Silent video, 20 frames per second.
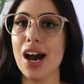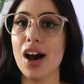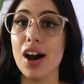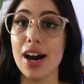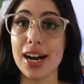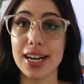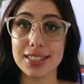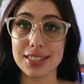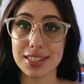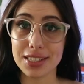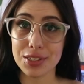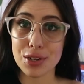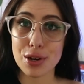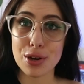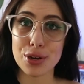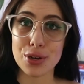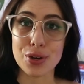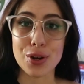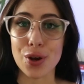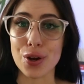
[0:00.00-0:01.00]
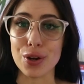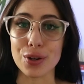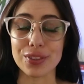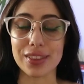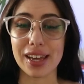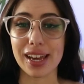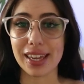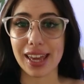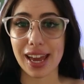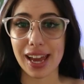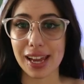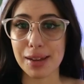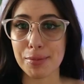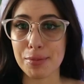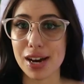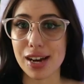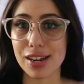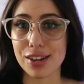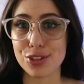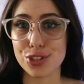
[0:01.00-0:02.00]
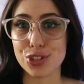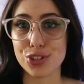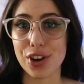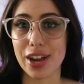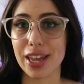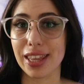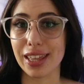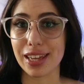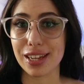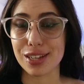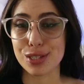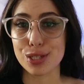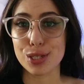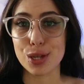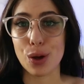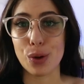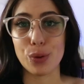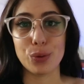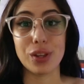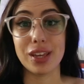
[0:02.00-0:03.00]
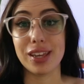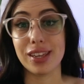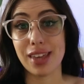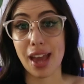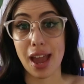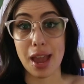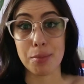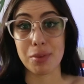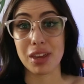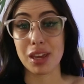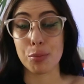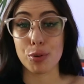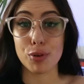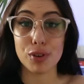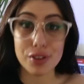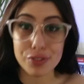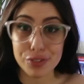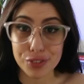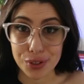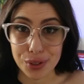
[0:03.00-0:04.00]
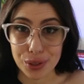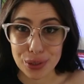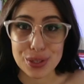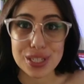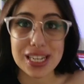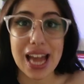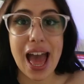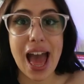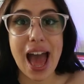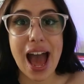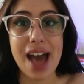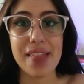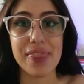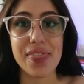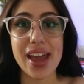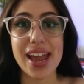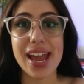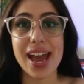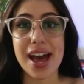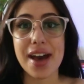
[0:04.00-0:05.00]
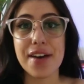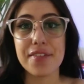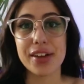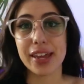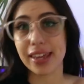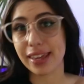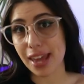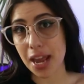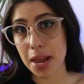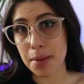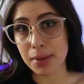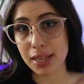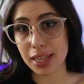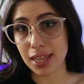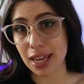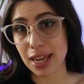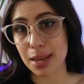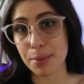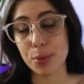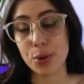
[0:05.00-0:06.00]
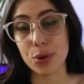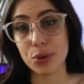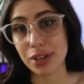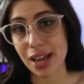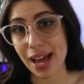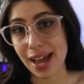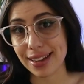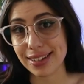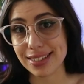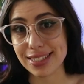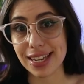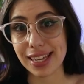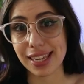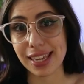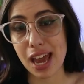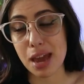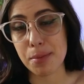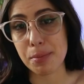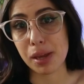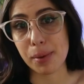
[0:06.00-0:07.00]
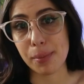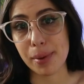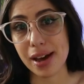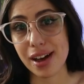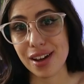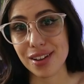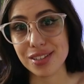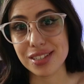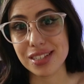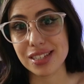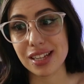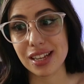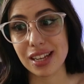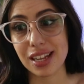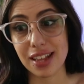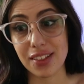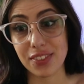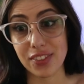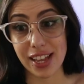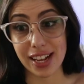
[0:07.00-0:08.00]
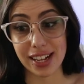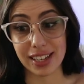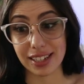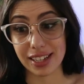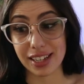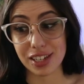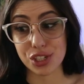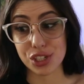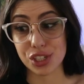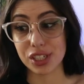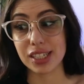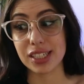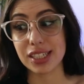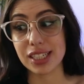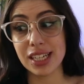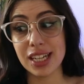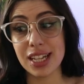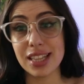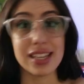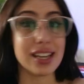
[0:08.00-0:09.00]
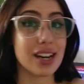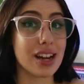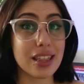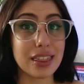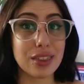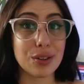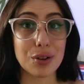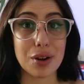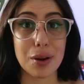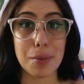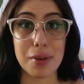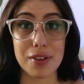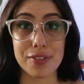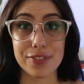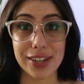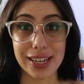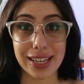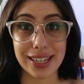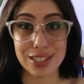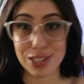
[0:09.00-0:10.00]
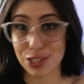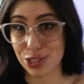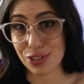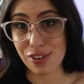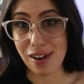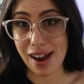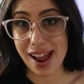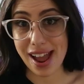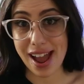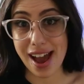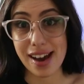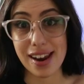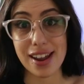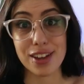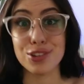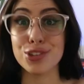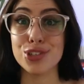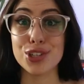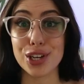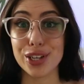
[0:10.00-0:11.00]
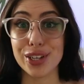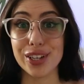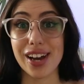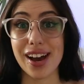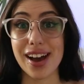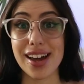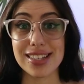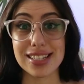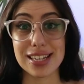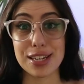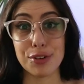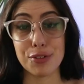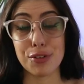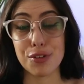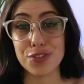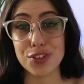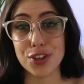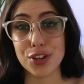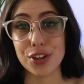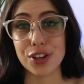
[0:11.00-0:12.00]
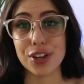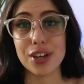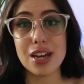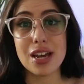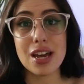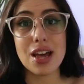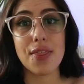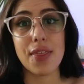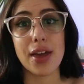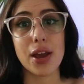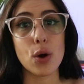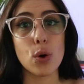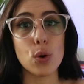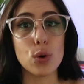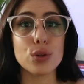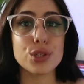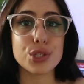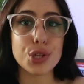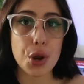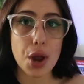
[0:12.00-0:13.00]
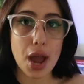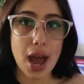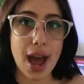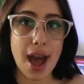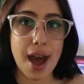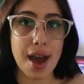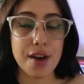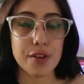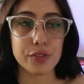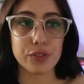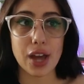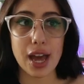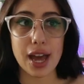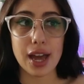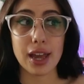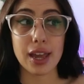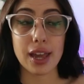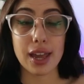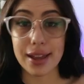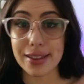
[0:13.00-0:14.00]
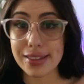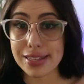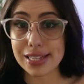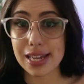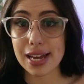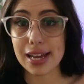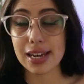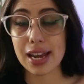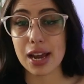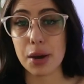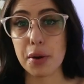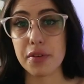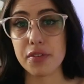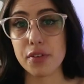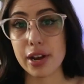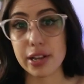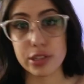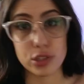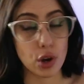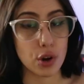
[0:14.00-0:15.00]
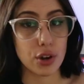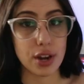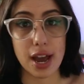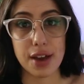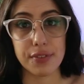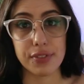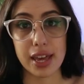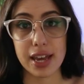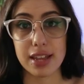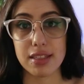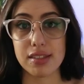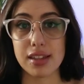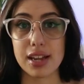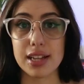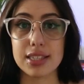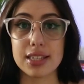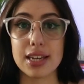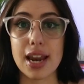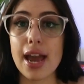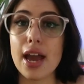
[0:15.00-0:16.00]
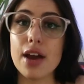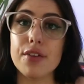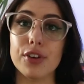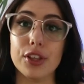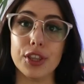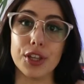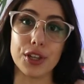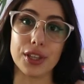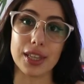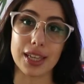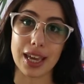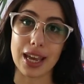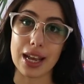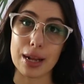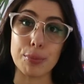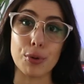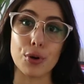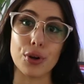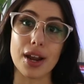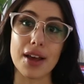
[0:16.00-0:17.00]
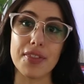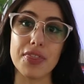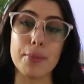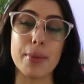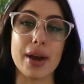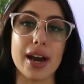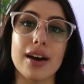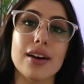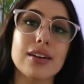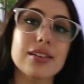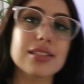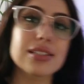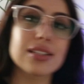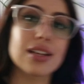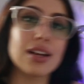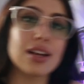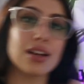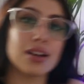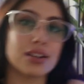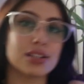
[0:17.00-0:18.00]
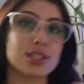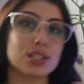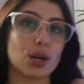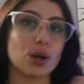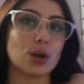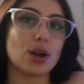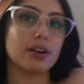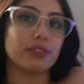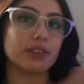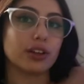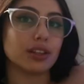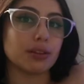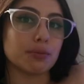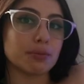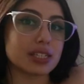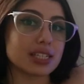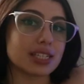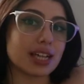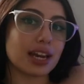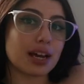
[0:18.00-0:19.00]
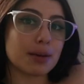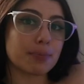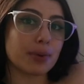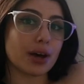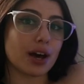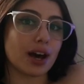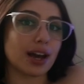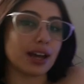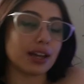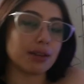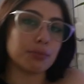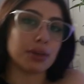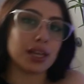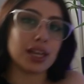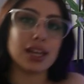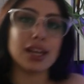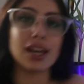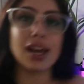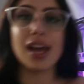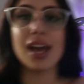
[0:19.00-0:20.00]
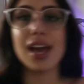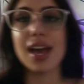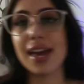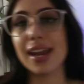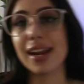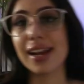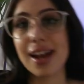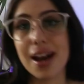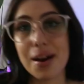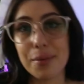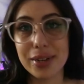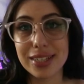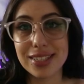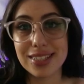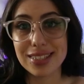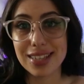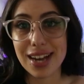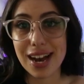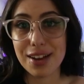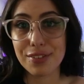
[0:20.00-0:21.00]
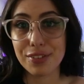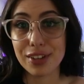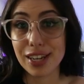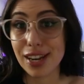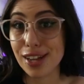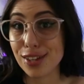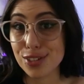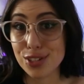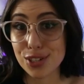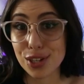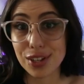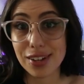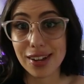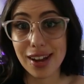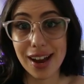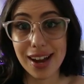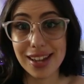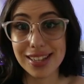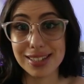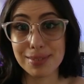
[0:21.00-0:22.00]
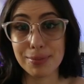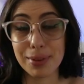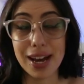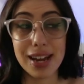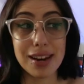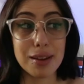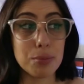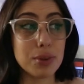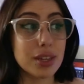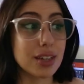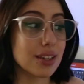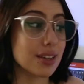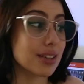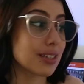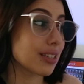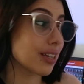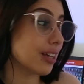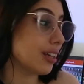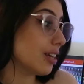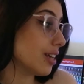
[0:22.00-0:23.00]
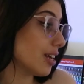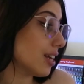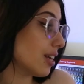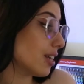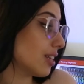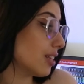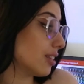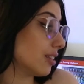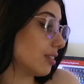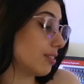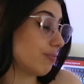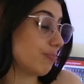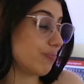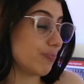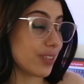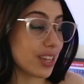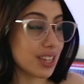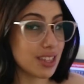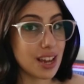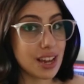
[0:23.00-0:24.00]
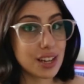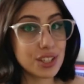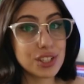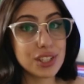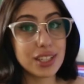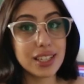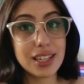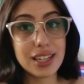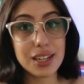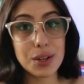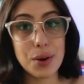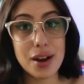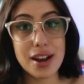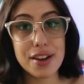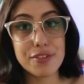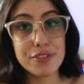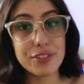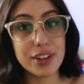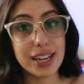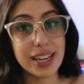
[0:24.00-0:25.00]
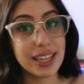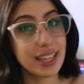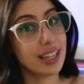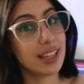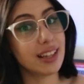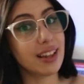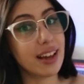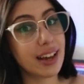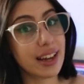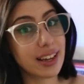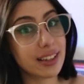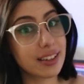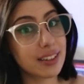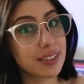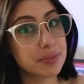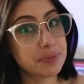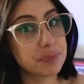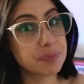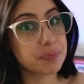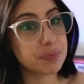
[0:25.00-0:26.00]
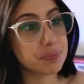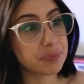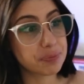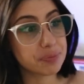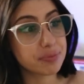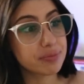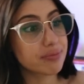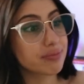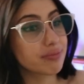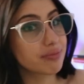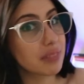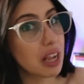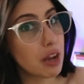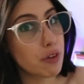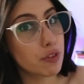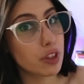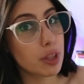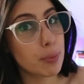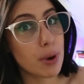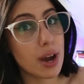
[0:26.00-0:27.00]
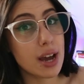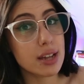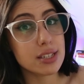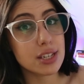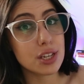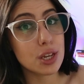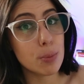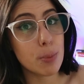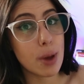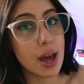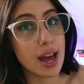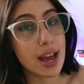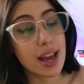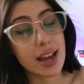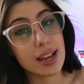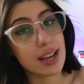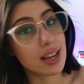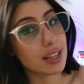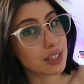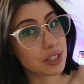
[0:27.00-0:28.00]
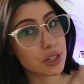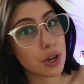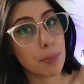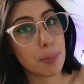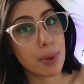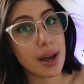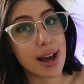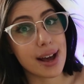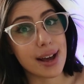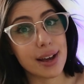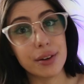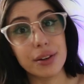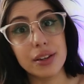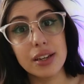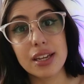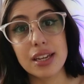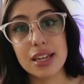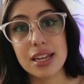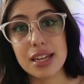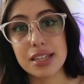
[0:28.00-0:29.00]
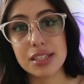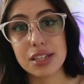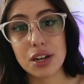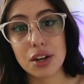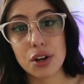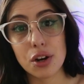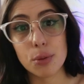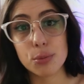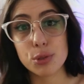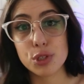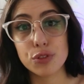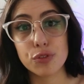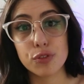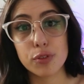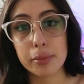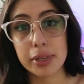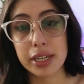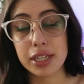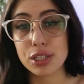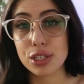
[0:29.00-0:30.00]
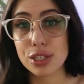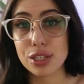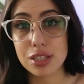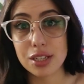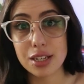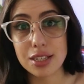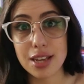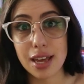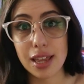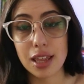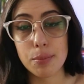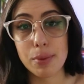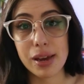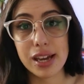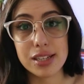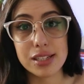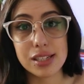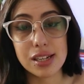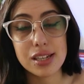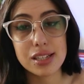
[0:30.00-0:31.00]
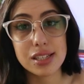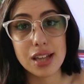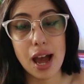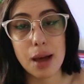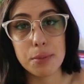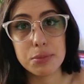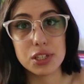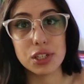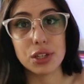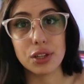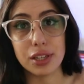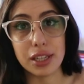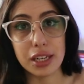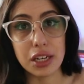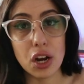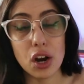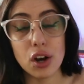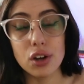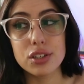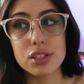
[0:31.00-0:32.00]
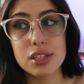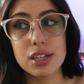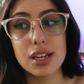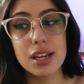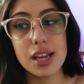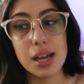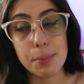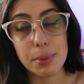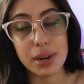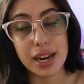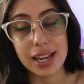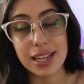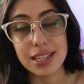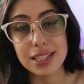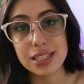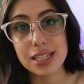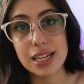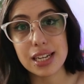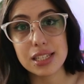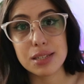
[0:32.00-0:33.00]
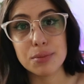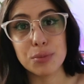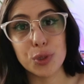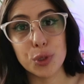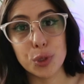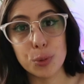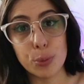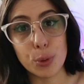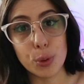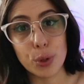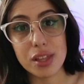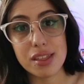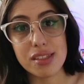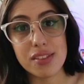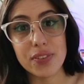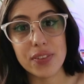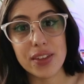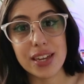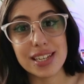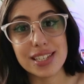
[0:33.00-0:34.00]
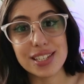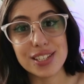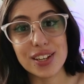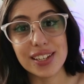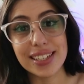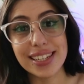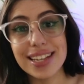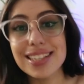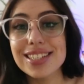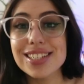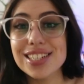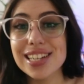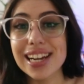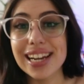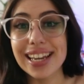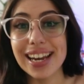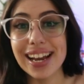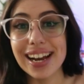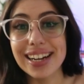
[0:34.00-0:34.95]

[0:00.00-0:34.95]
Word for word: I did not know that Kmart Australia sold gaming peripherals and they have a gaming keyboard and a gaming mouse in their collection that I thought it'd be funny to try out and show you guys in a review. They also have a headset, however I don't have the headset today, I've only got the keyboard and the mouse. So I've got them set up behind me and I can't wait to dive in and show you guys about it because it's actually quite funny. Like for the price that you pay, it's not bad. Is it an option for me to use on a daily basis? Absolutely not, but I can see some good points in this. So let's check it